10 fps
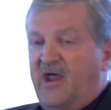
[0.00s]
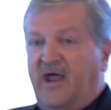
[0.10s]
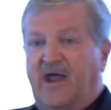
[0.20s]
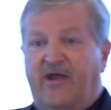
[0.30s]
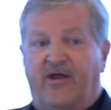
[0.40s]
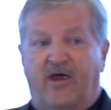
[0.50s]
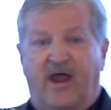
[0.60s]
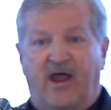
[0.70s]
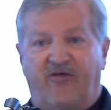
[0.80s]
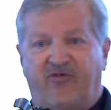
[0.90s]
and
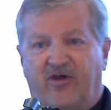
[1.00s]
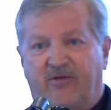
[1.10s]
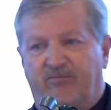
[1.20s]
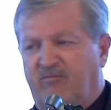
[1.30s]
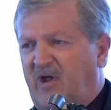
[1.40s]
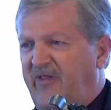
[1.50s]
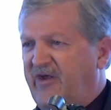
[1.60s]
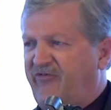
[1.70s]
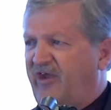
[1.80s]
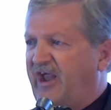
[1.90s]
has I
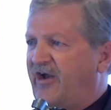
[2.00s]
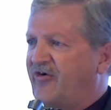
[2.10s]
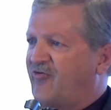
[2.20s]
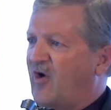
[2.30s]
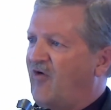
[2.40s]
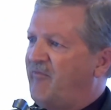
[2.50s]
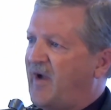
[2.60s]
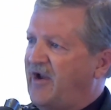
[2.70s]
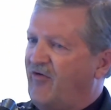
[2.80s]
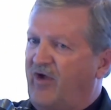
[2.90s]
think it's an 8 or 12
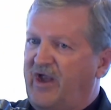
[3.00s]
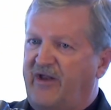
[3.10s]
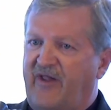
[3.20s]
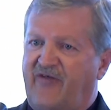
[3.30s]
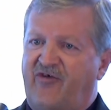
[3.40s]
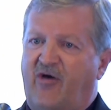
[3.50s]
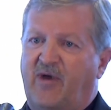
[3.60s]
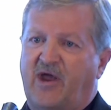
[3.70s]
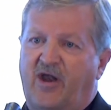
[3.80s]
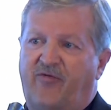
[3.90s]
bike lane, and that's how
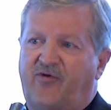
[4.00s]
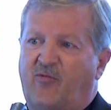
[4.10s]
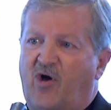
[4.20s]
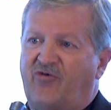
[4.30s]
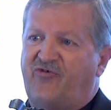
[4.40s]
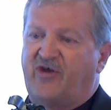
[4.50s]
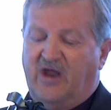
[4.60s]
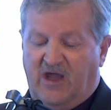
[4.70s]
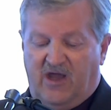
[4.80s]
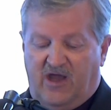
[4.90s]
we got it through Washington.
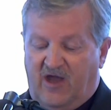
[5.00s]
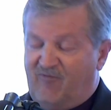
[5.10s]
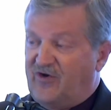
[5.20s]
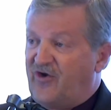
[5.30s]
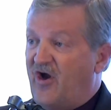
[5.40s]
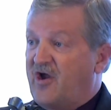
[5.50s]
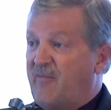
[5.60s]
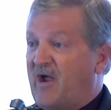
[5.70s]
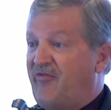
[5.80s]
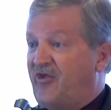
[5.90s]
If we talk
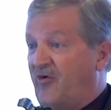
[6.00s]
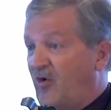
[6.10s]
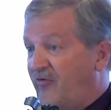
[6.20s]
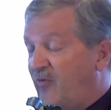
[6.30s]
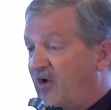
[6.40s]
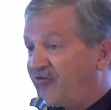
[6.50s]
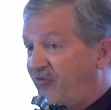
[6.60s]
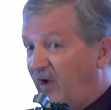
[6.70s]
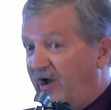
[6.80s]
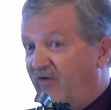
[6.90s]
about the
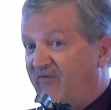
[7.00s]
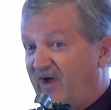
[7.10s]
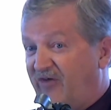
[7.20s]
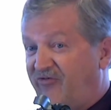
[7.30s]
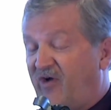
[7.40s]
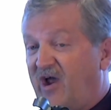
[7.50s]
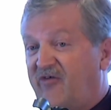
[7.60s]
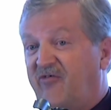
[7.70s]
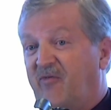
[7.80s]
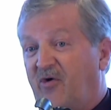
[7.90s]
Northwest Rail Fast
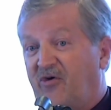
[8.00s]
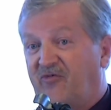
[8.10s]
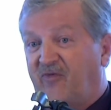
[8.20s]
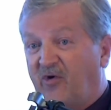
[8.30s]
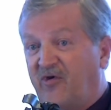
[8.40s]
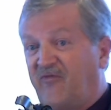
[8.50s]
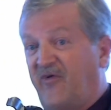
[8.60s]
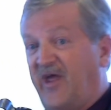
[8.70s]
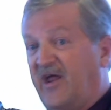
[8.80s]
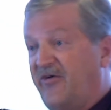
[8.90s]
Tracks, the voters voted
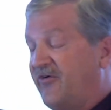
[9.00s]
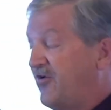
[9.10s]
for that in